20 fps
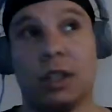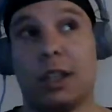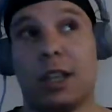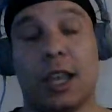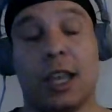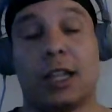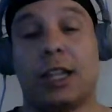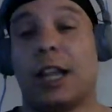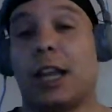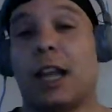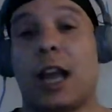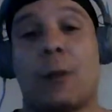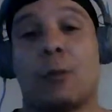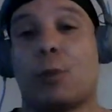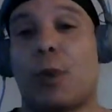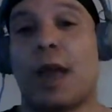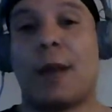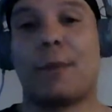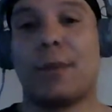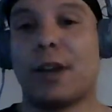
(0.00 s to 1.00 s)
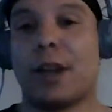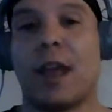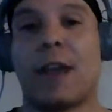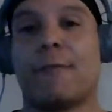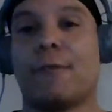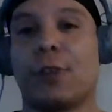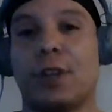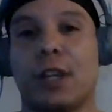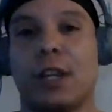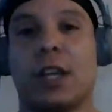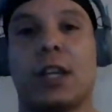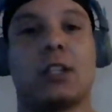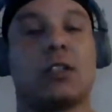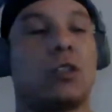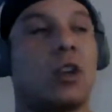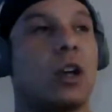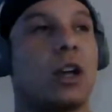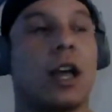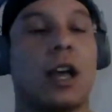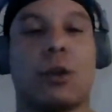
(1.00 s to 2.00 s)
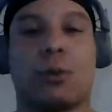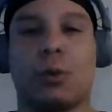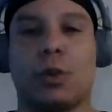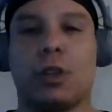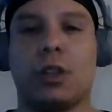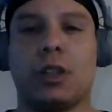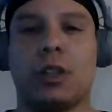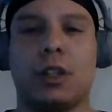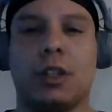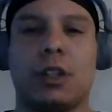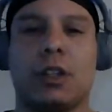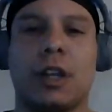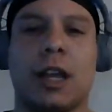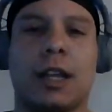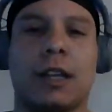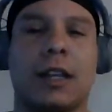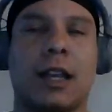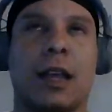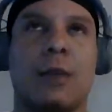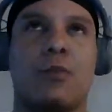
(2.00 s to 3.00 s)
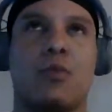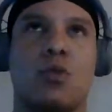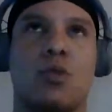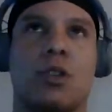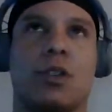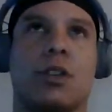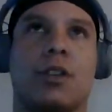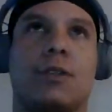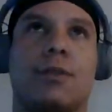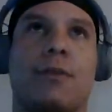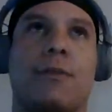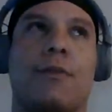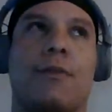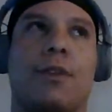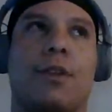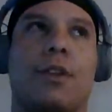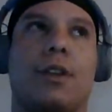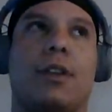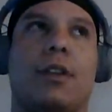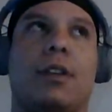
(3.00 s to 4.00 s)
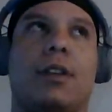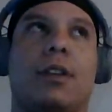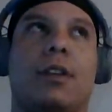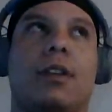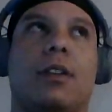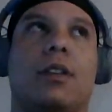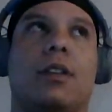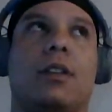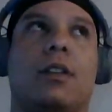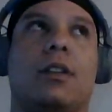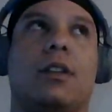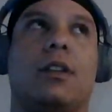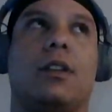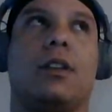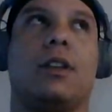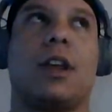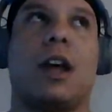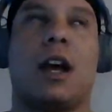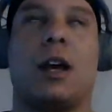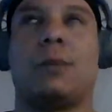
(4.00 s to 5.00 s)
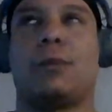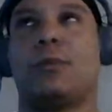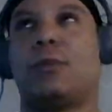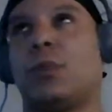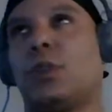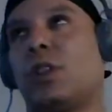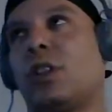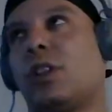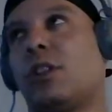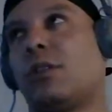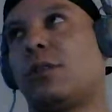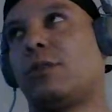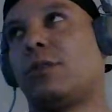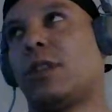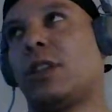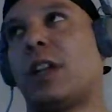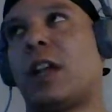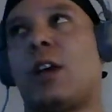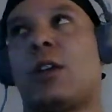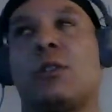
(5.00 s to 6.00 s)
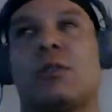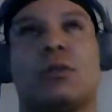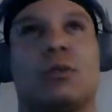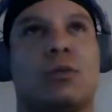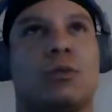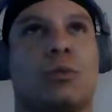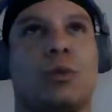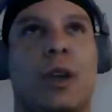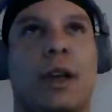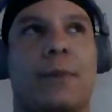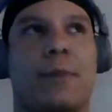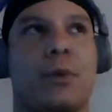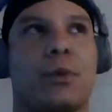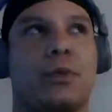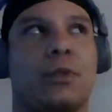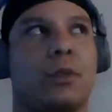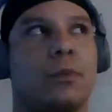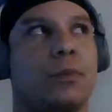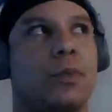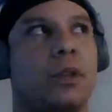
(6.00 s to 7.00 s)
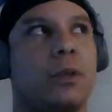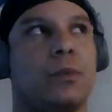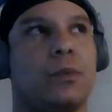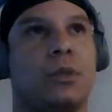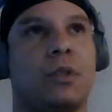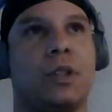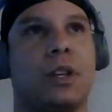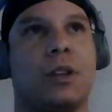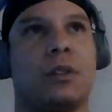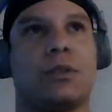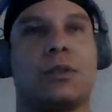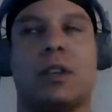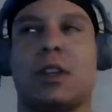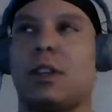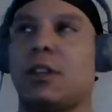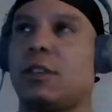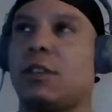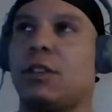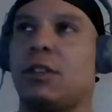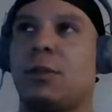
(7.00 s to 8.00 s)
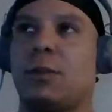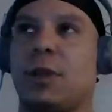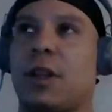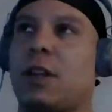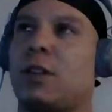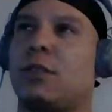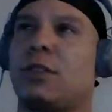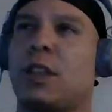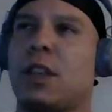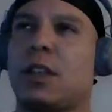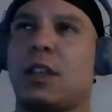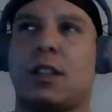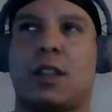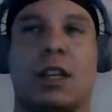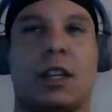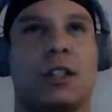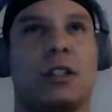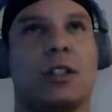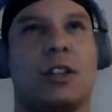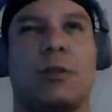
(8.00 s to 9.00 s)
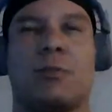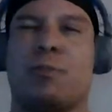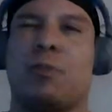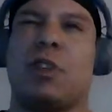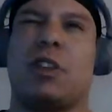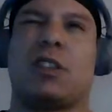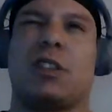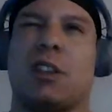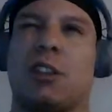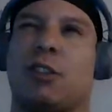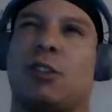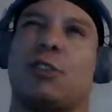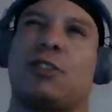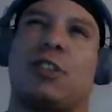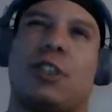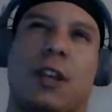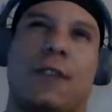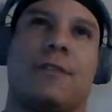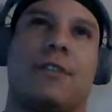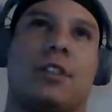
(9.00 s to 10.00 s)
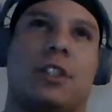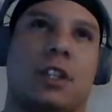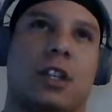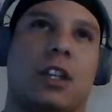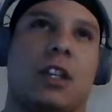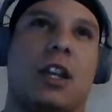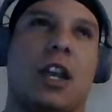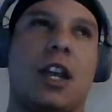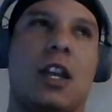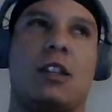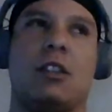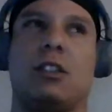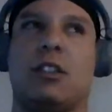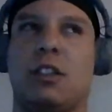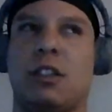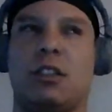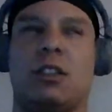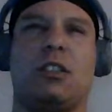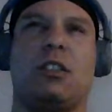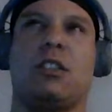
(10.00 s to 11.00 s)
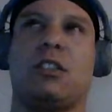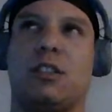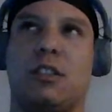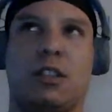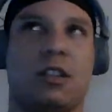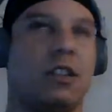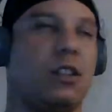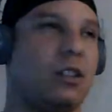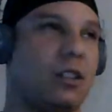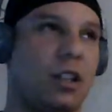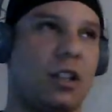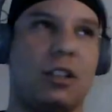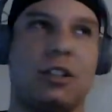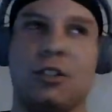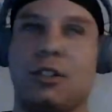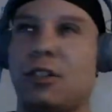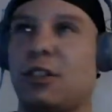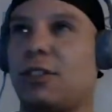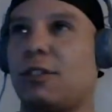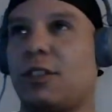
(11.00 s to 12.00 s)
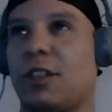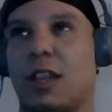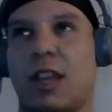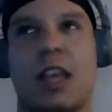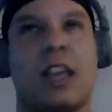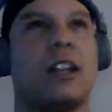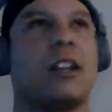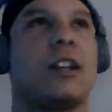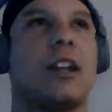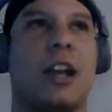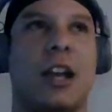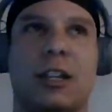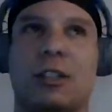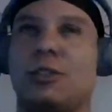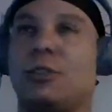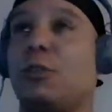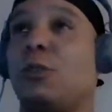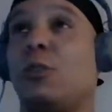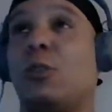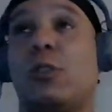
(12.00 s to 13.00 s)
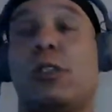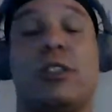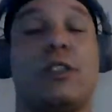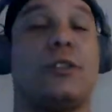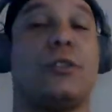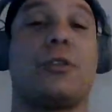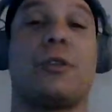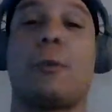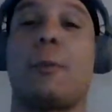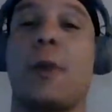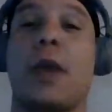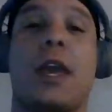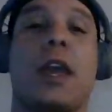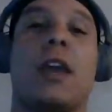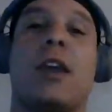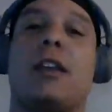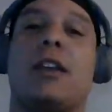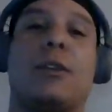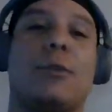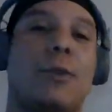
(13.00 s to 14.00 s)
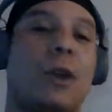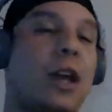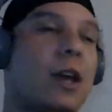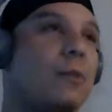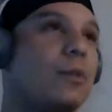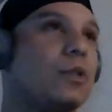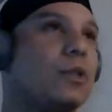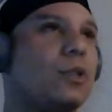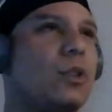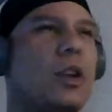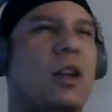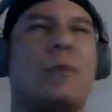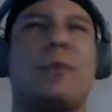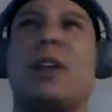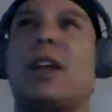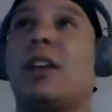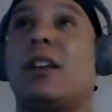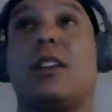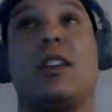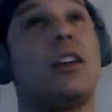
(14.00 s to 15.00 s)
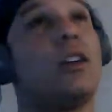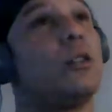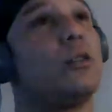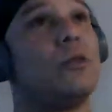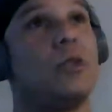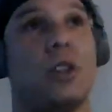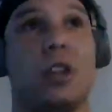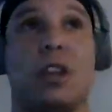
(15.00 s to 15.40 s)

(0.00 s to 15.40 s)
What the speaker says: and I'm rapping every day, so I got really good at that point. And I was rapping with some people, and I was like, but I was thinking plus you're 17, 18, 16, and in high school, and you're the man at rapping. So I'm like, yo,